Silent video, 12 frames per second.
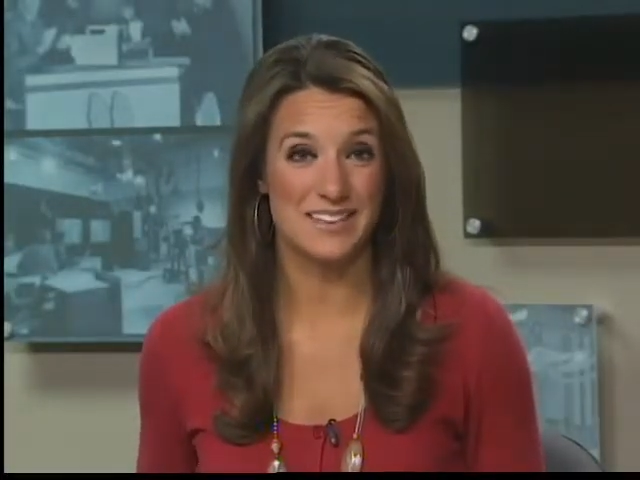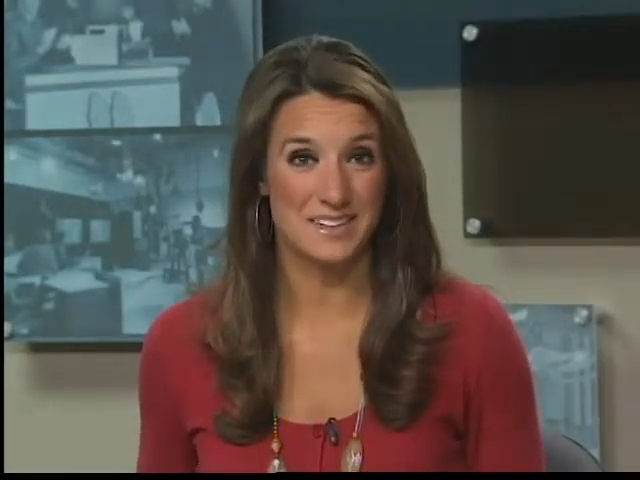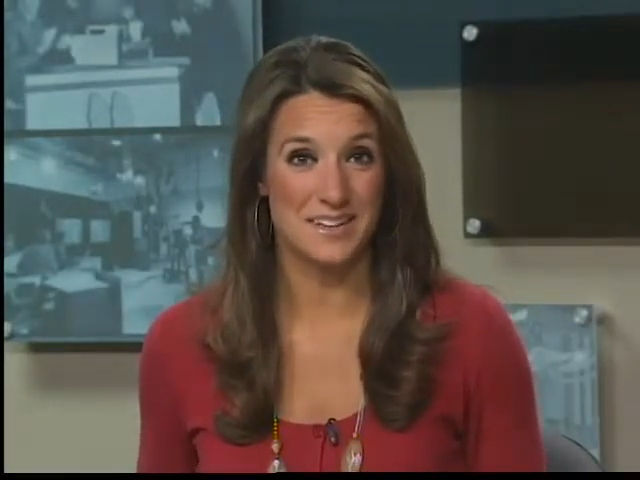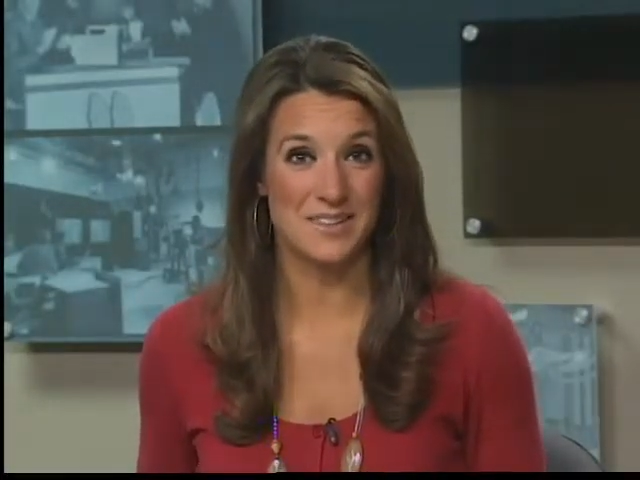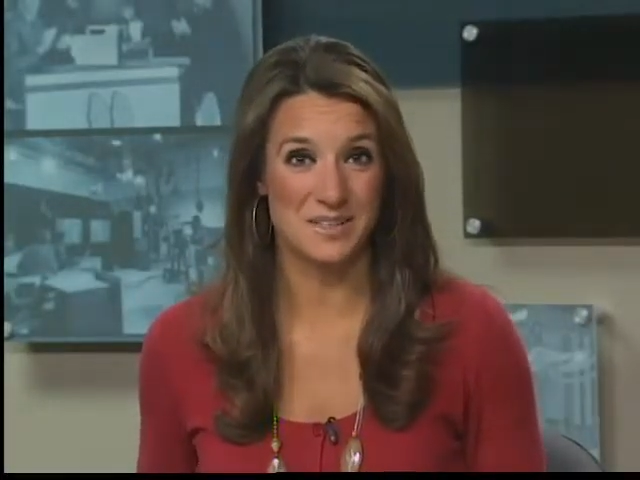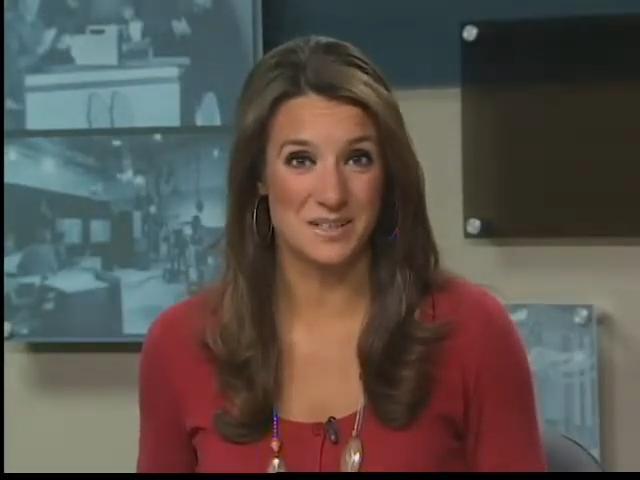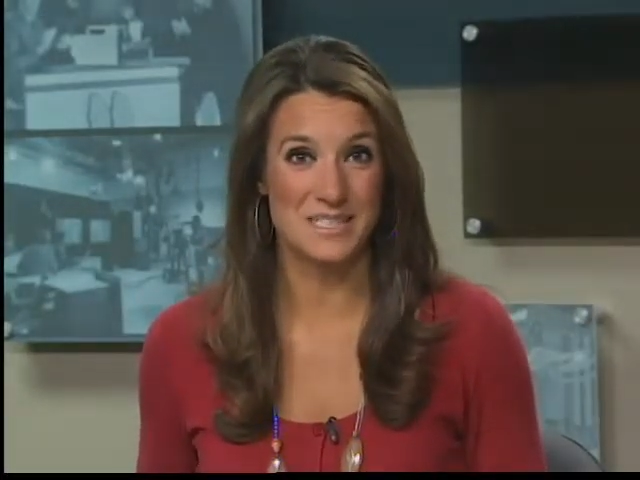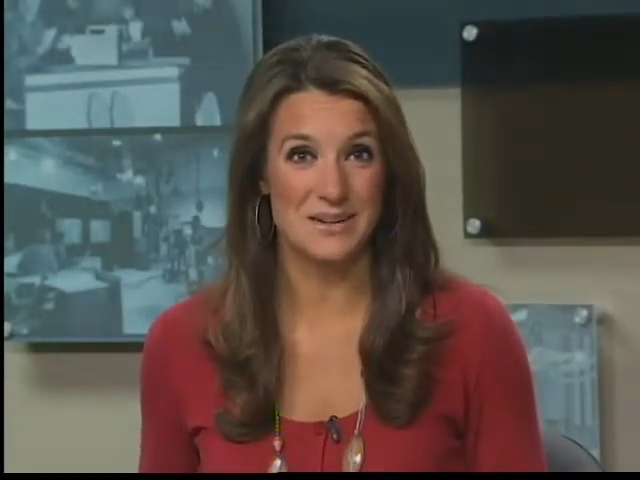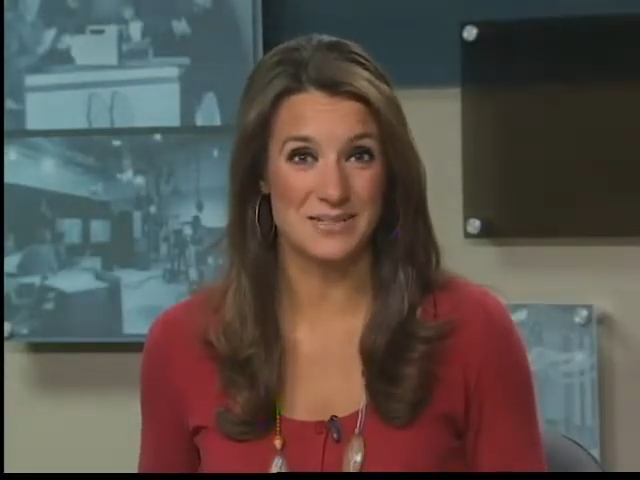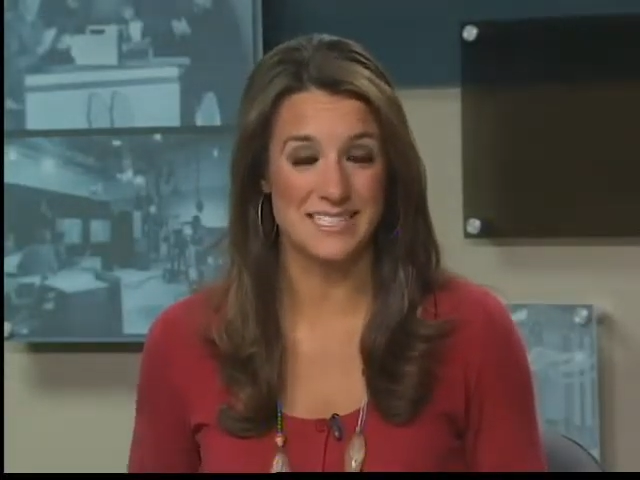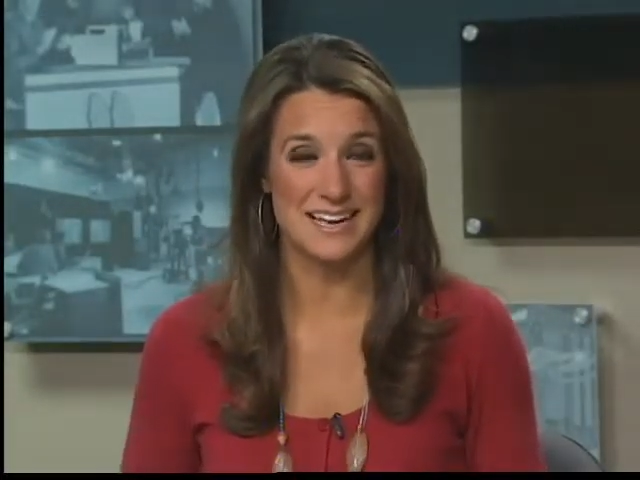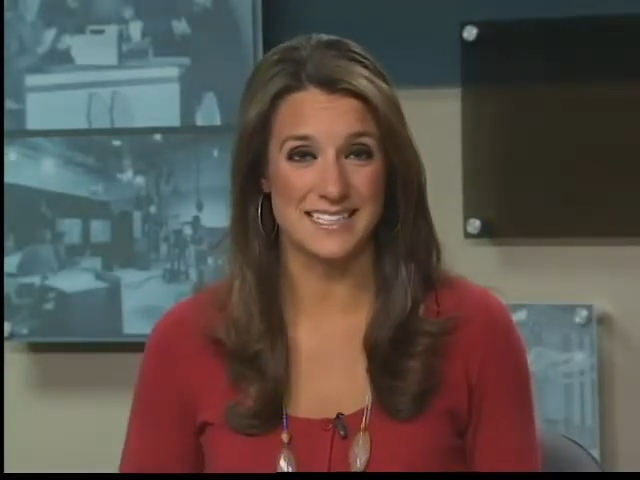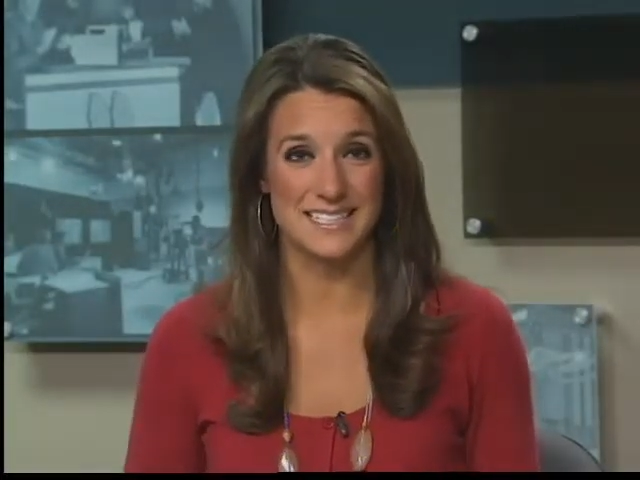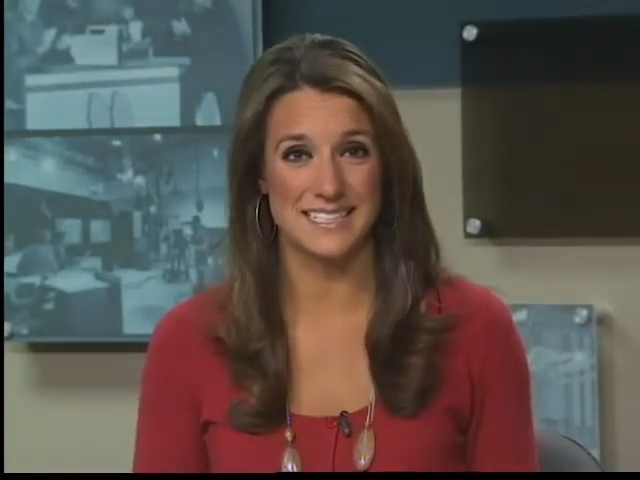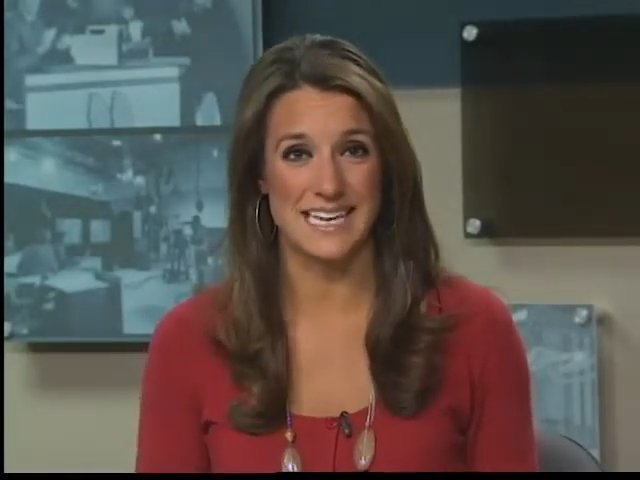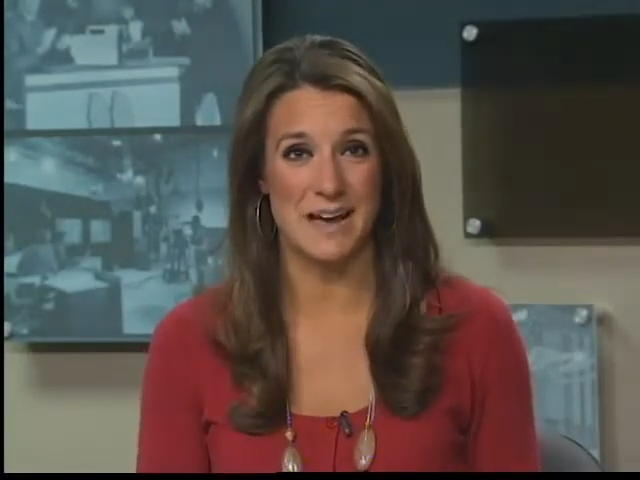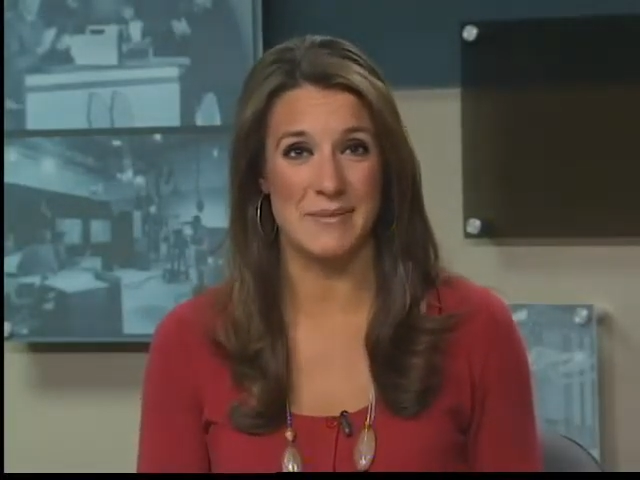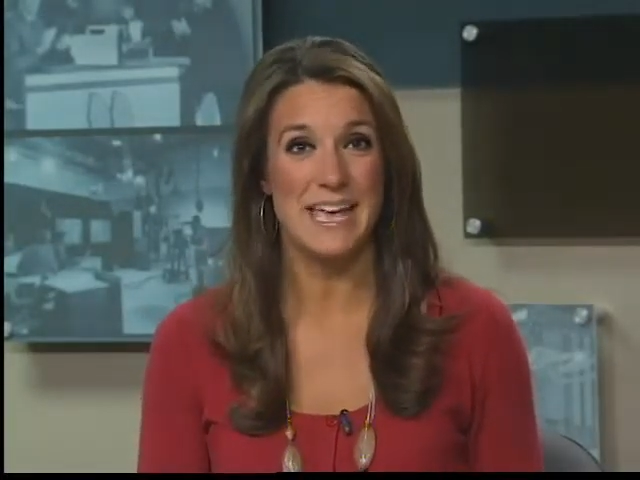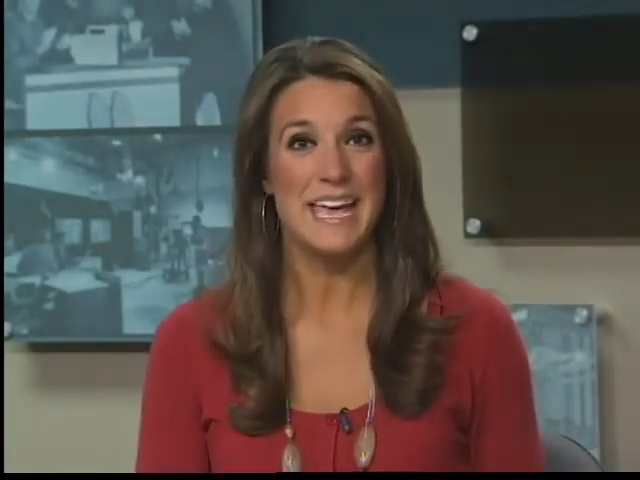Click on the Good Day Wisconsin tab.